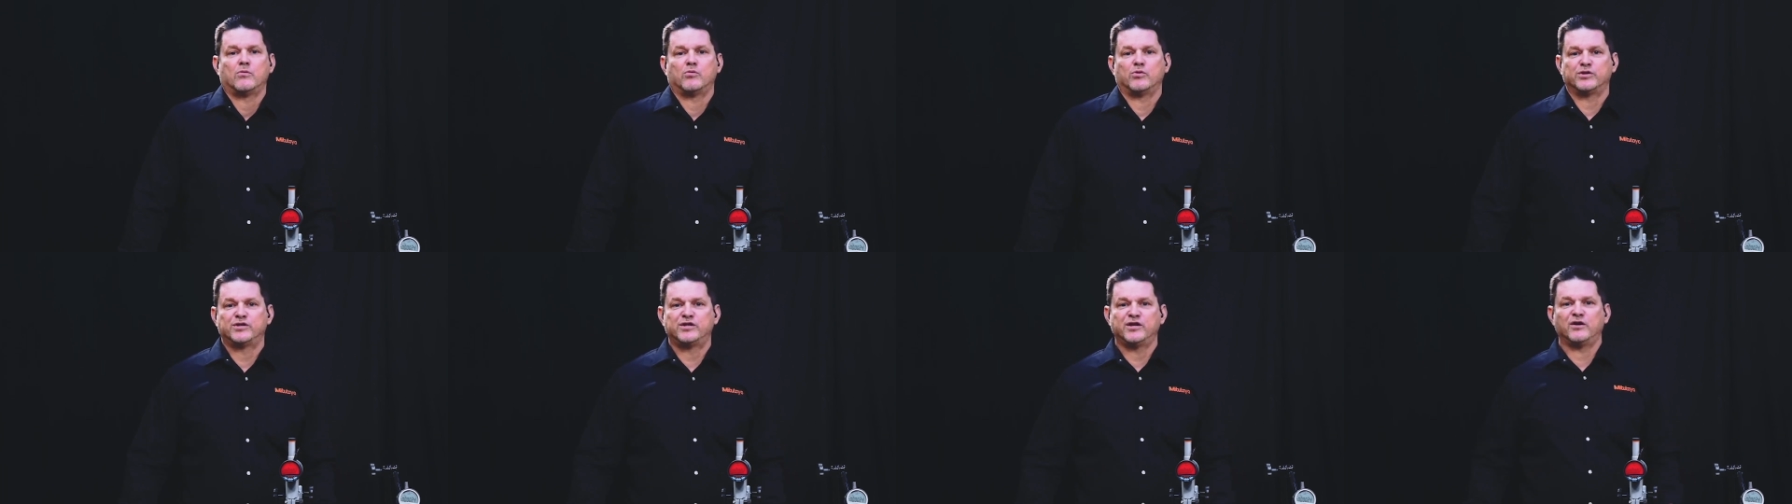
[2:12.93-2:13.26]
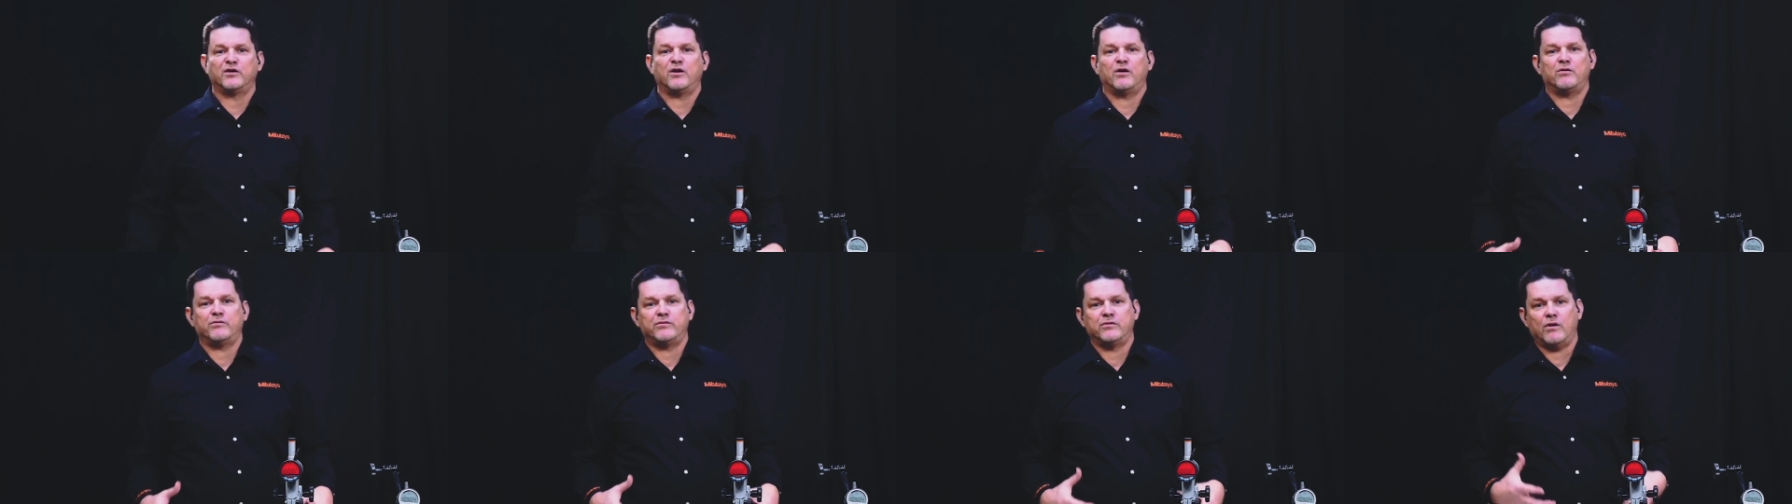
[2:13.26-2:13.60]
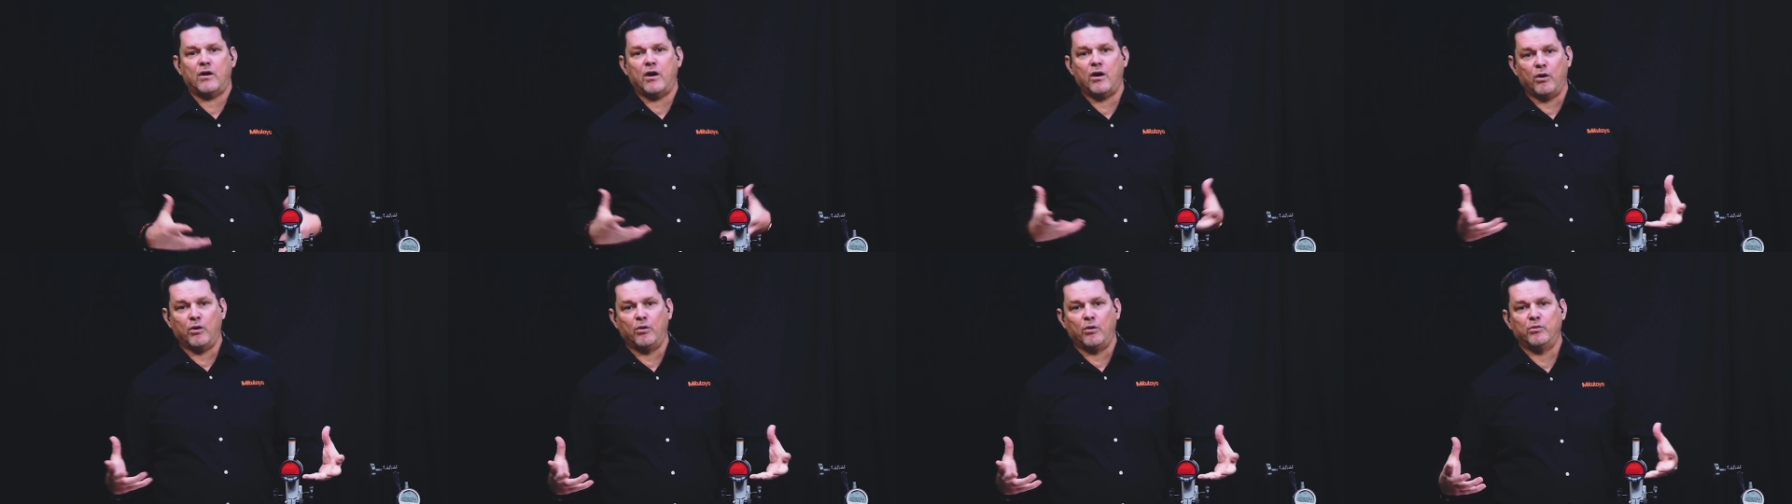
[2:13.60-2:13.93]
We're
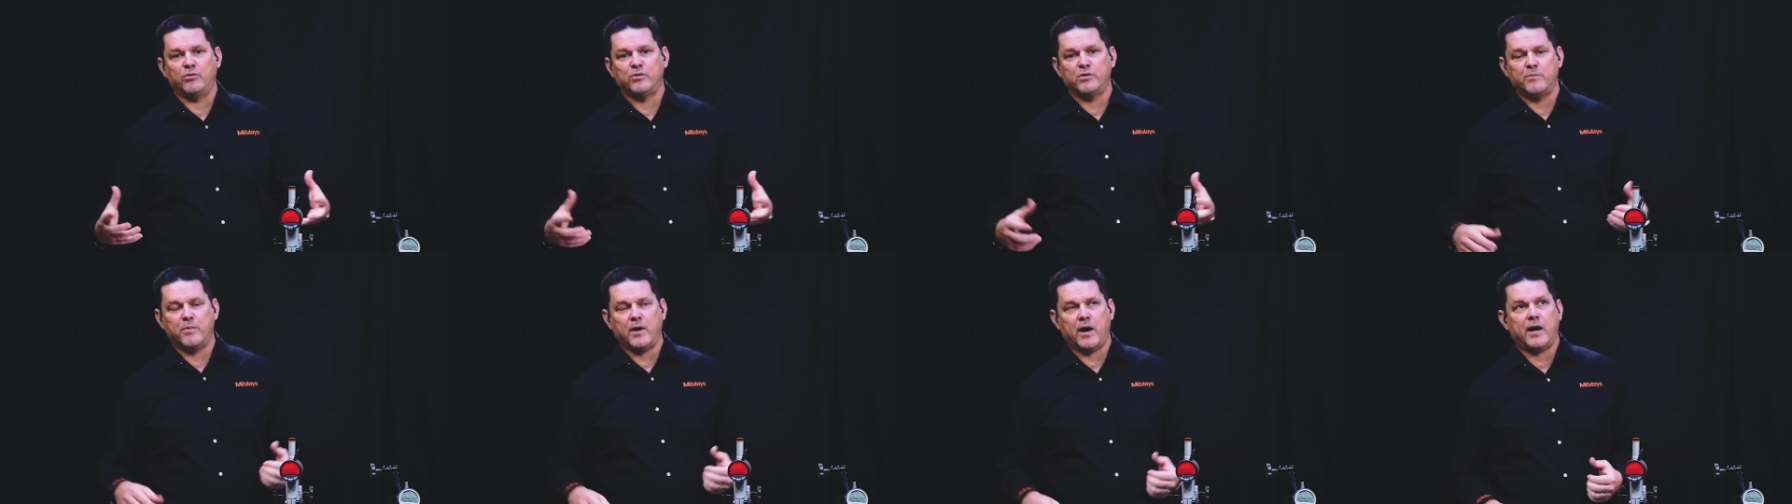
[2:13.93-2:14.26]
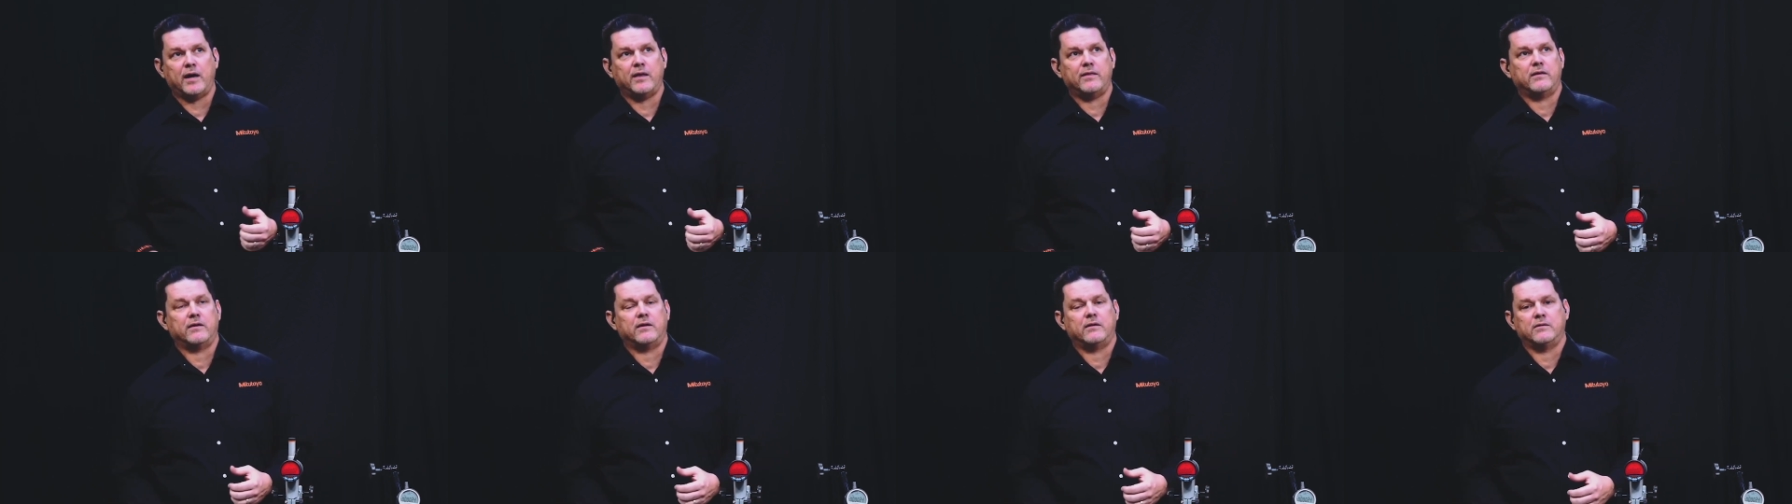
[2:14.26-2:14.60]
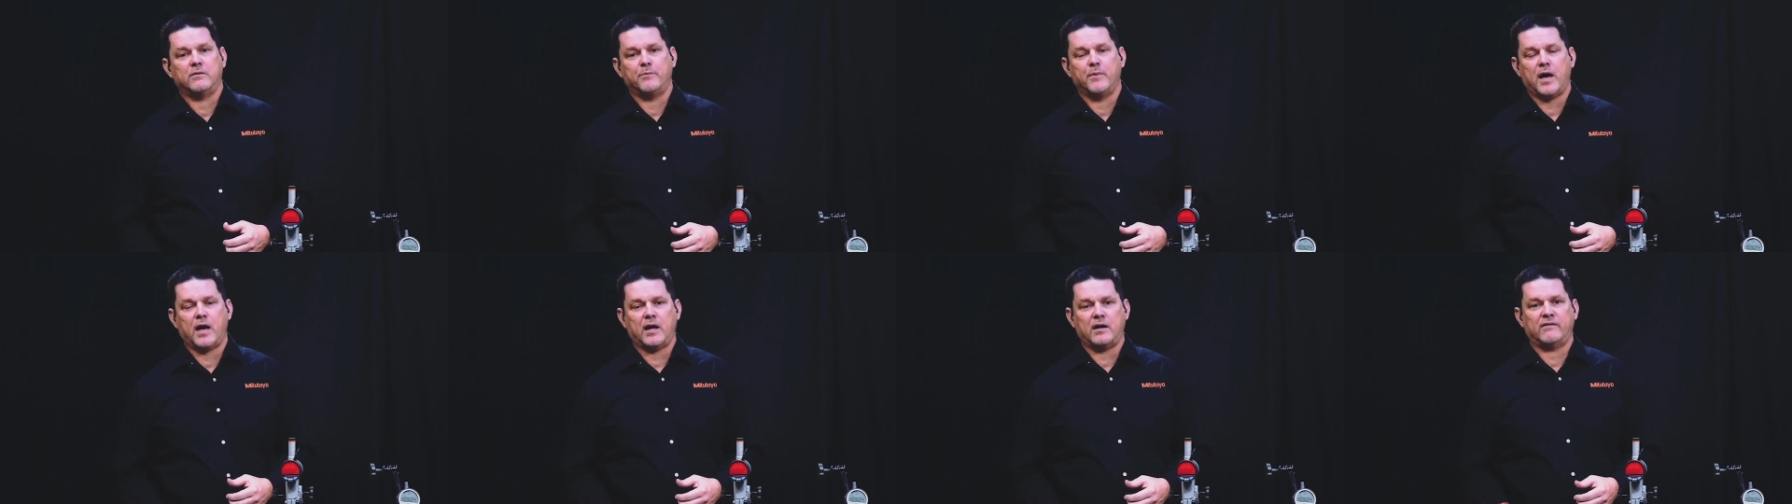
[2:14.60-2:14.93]
still owned by the
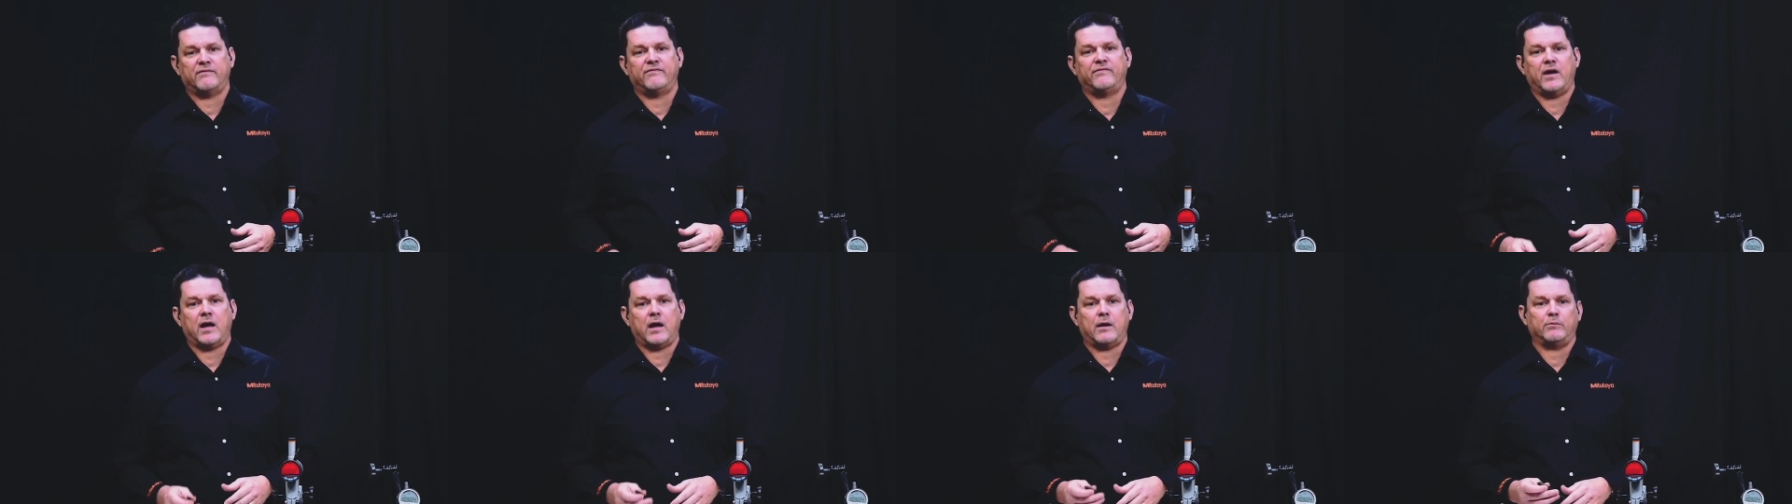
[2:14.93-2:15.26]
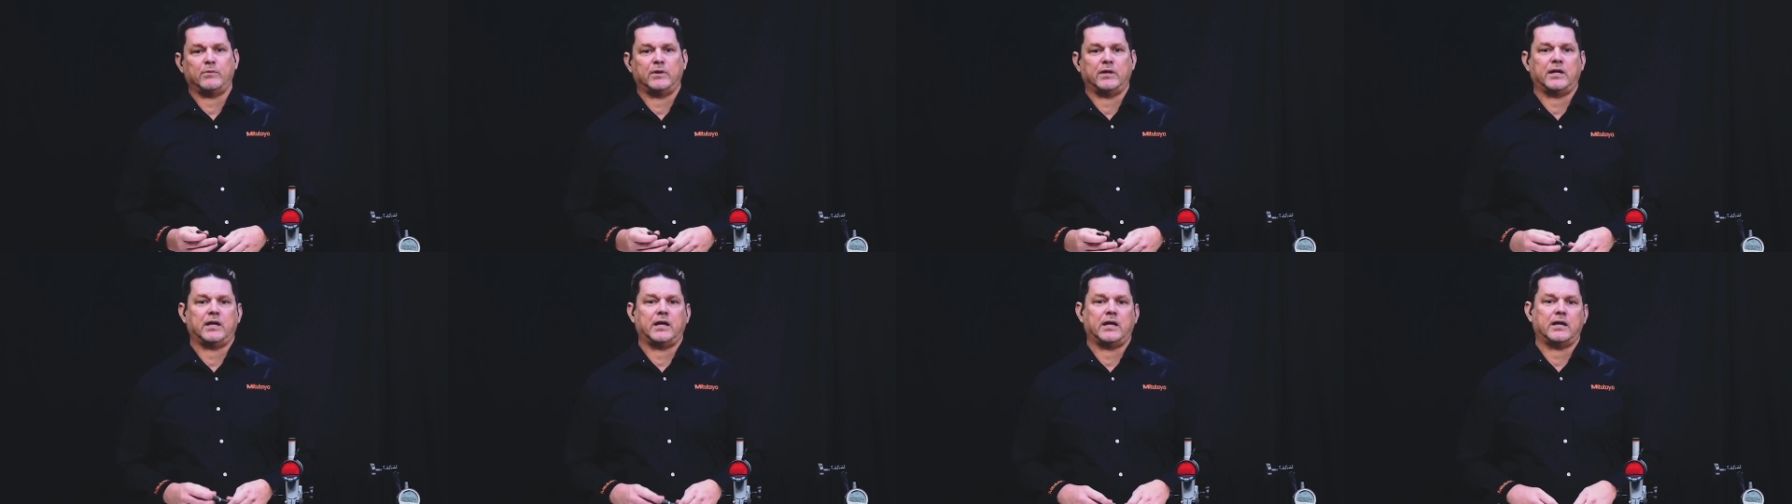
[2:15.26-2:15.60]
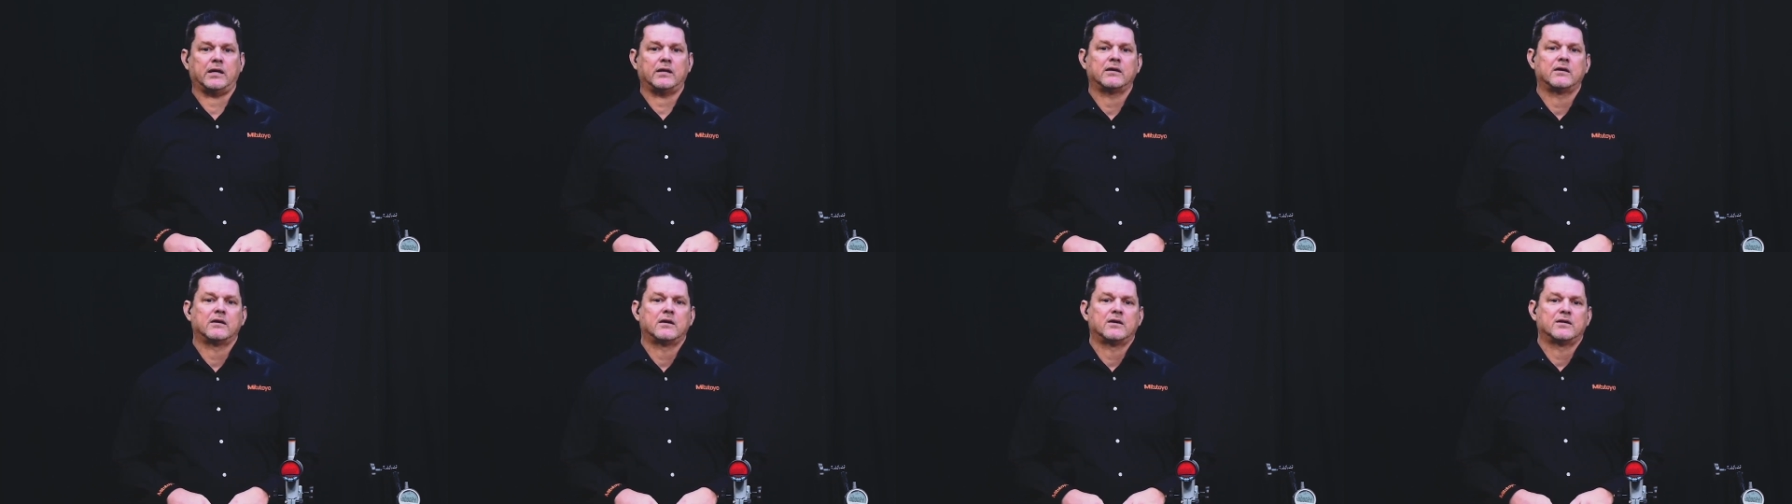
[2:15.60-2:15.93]
Nomata
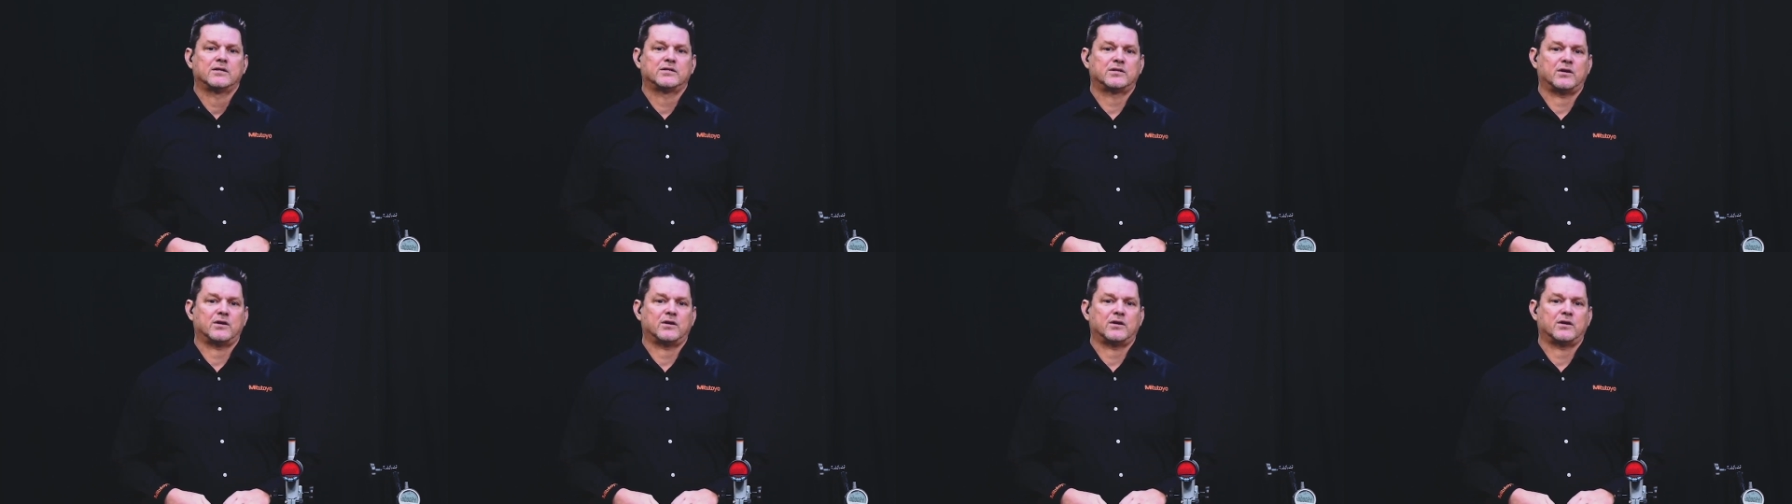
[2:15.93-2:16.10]
family,